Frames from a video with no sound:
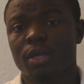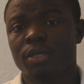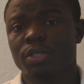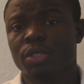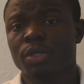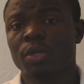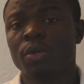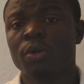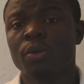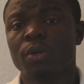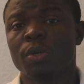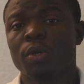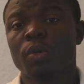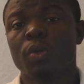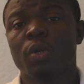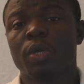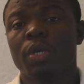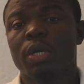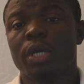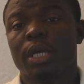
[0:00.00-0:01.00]
So,
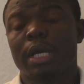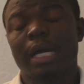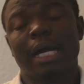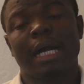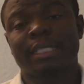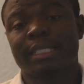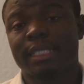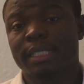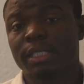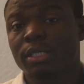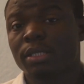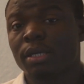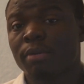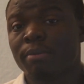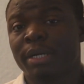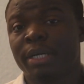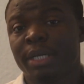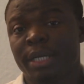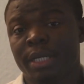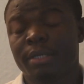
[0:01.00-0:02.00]
as a
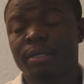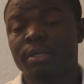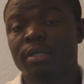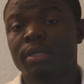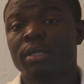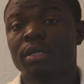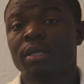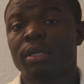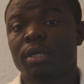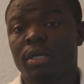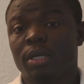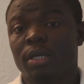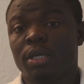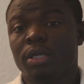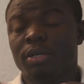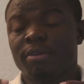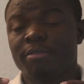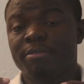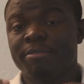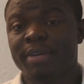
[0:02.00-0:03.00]
summary,
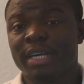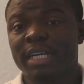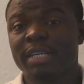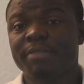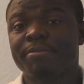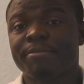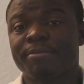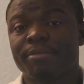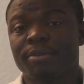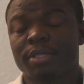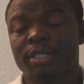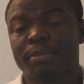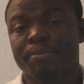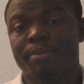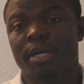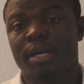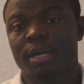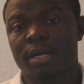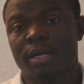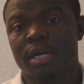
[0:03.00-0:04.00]
your very first
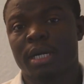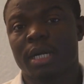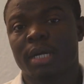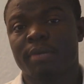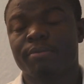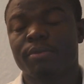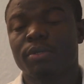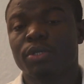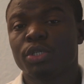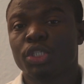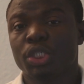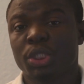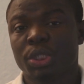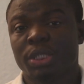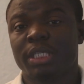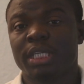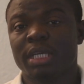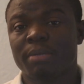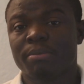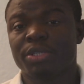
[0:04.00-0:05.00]
paragraph
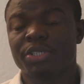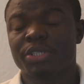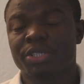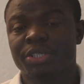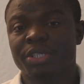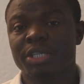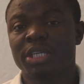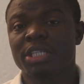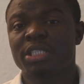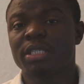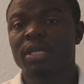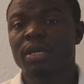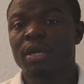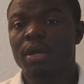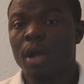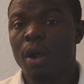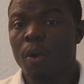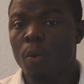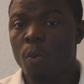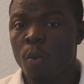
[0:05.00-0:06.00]
should demonstrate
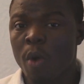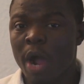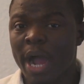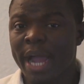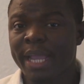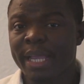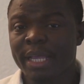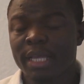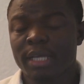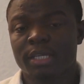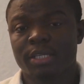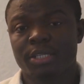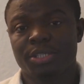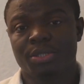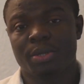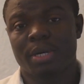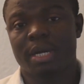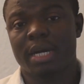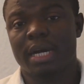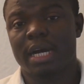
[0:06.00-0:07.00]
why
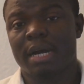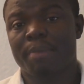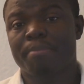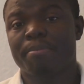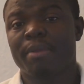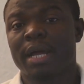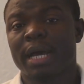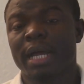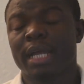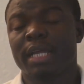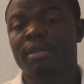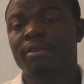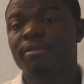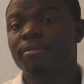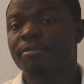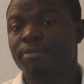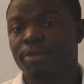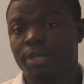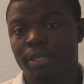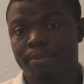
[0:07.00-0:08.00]
you are
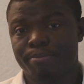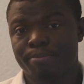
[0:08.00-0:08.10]
applying for the